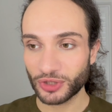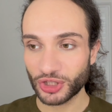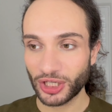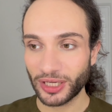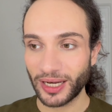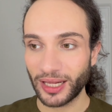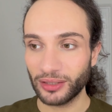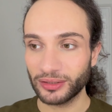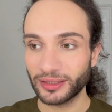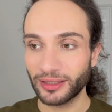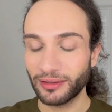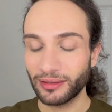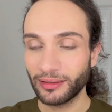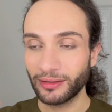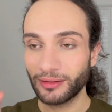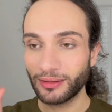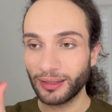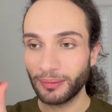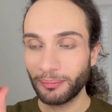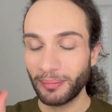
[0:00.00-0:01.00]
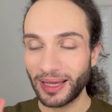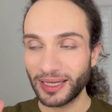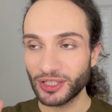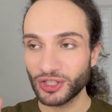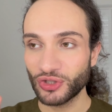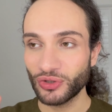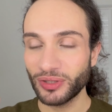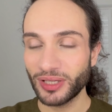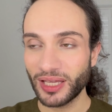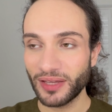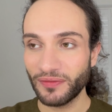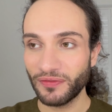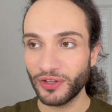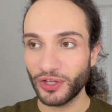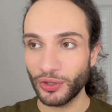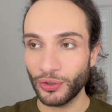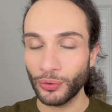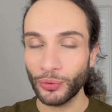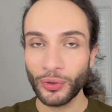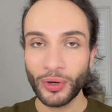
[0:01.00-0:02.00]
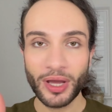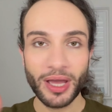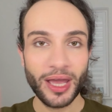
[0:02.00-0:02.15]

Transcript: Chanel, they are meant to give you